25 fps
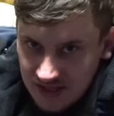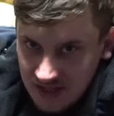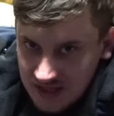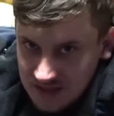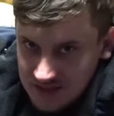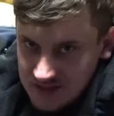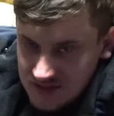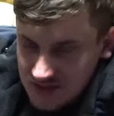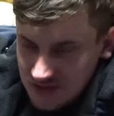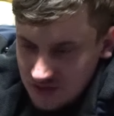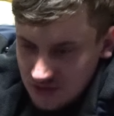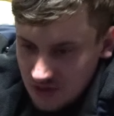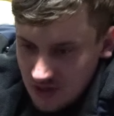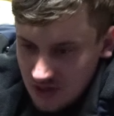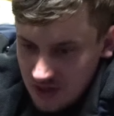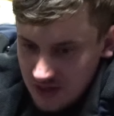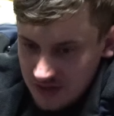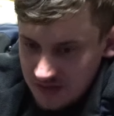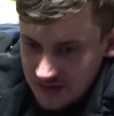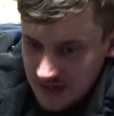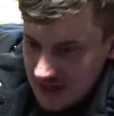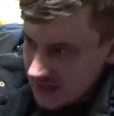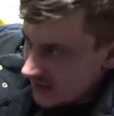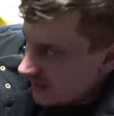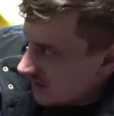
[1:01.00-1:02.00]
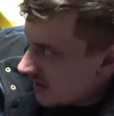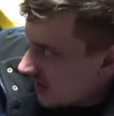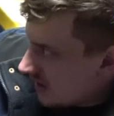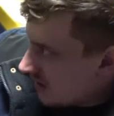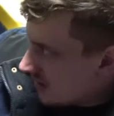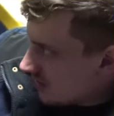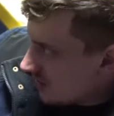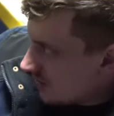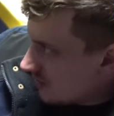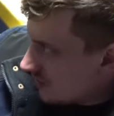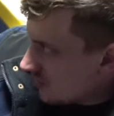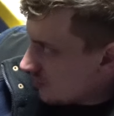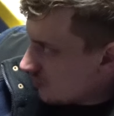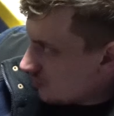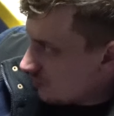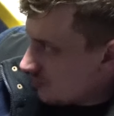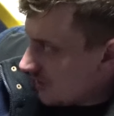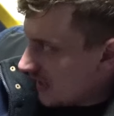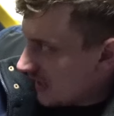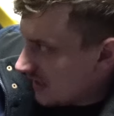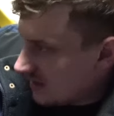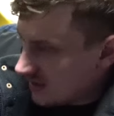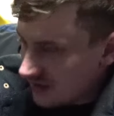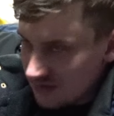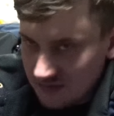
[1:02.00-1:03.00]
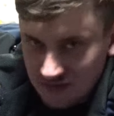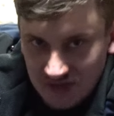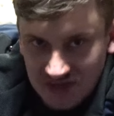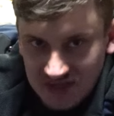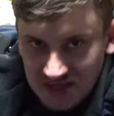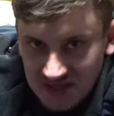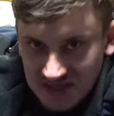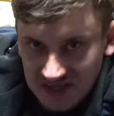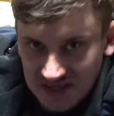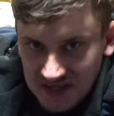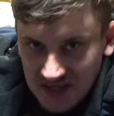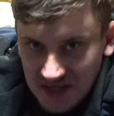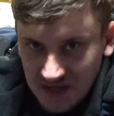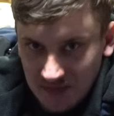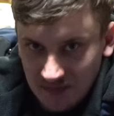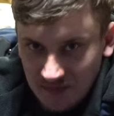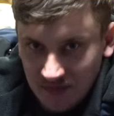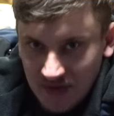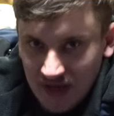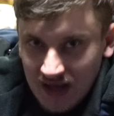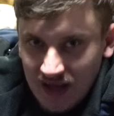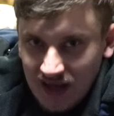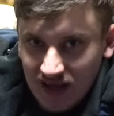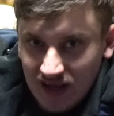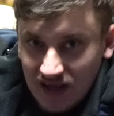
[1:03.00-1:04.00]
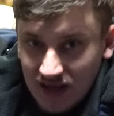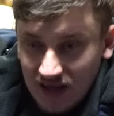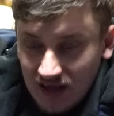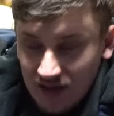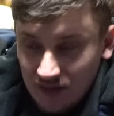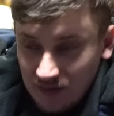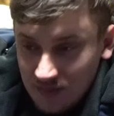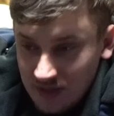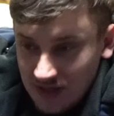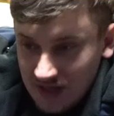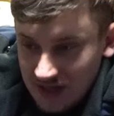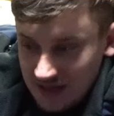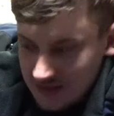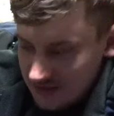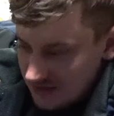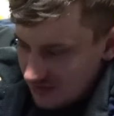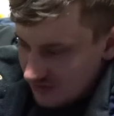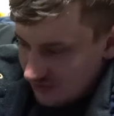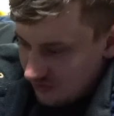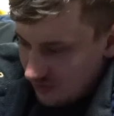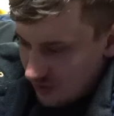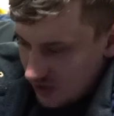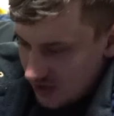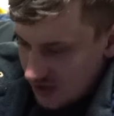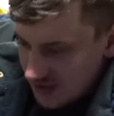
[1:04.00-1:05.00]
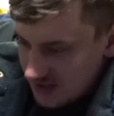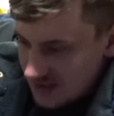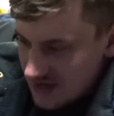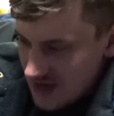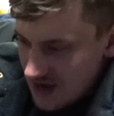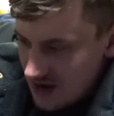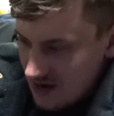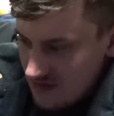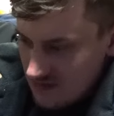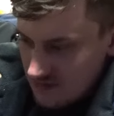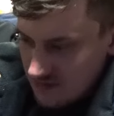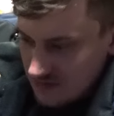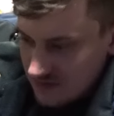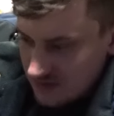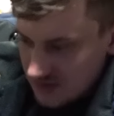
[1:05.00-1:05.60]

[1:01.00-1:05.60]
and so on, and I updated the system, but it fell down,